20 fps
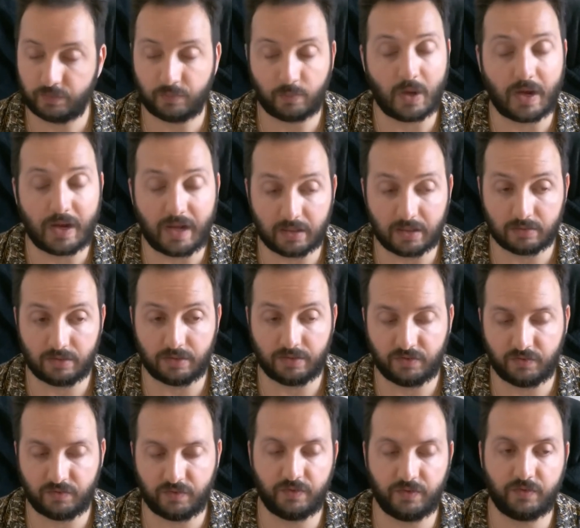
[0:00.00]
why Algorand
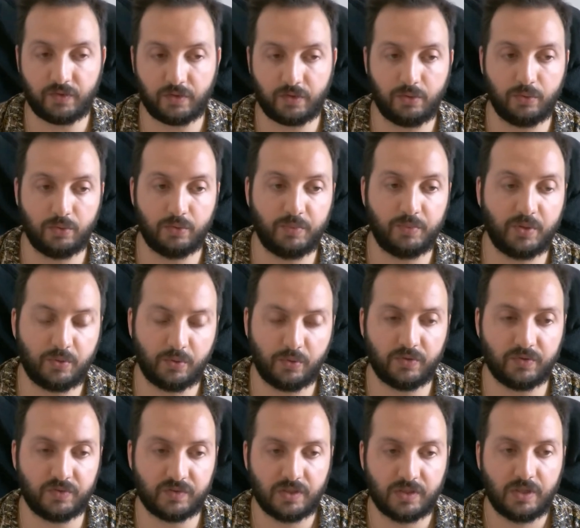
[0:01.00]
is very secure
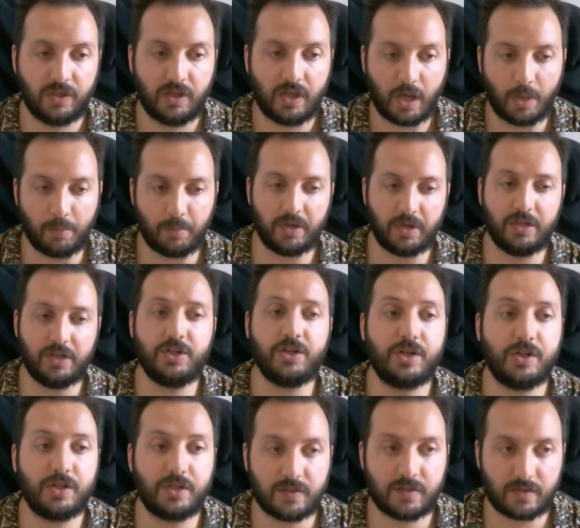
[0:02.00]
because a
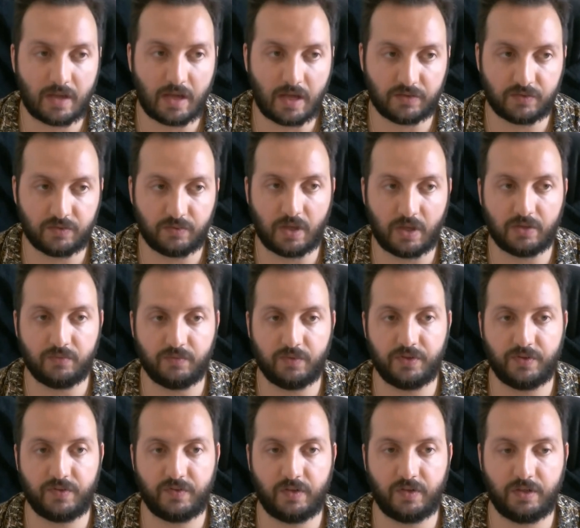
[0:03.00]
malicious
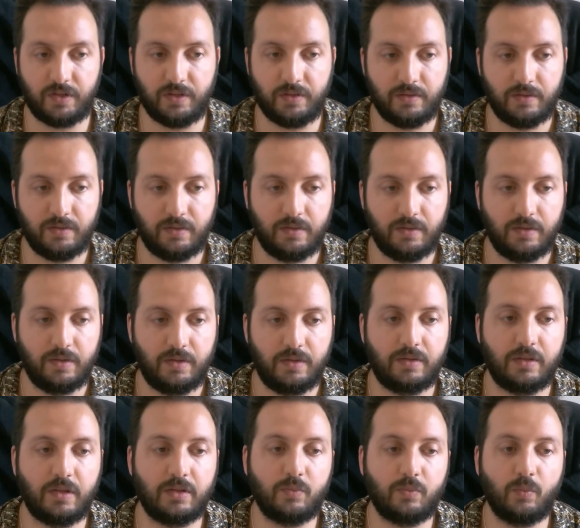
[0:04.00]
adversary
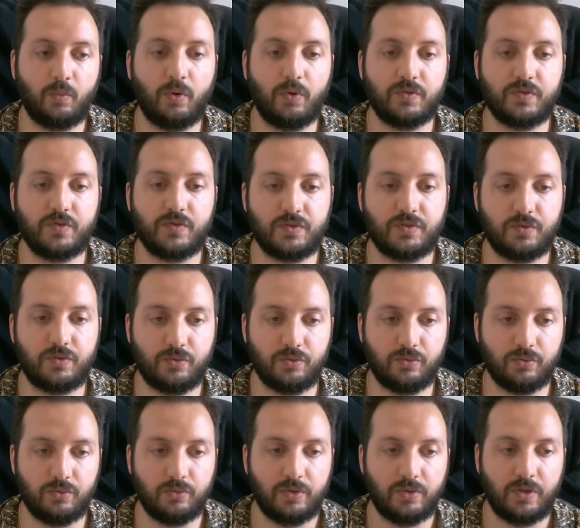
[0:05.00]
that wants
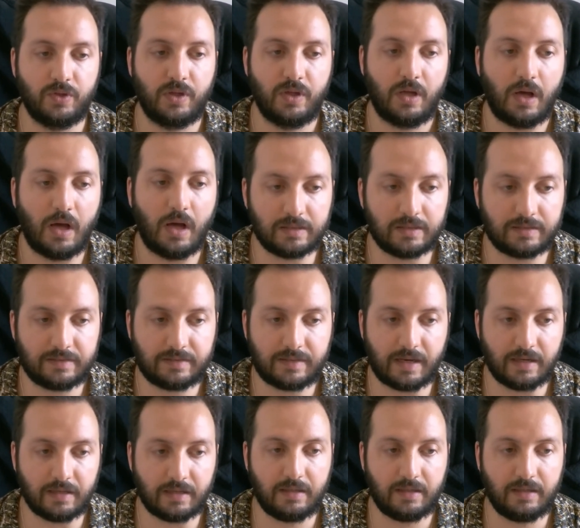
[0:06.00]
to
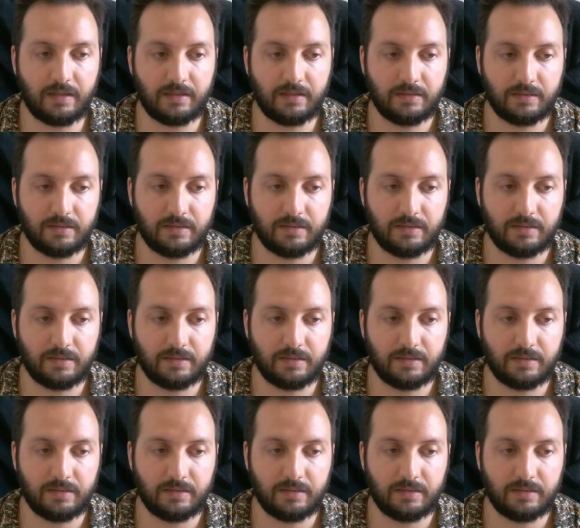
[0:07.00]
attack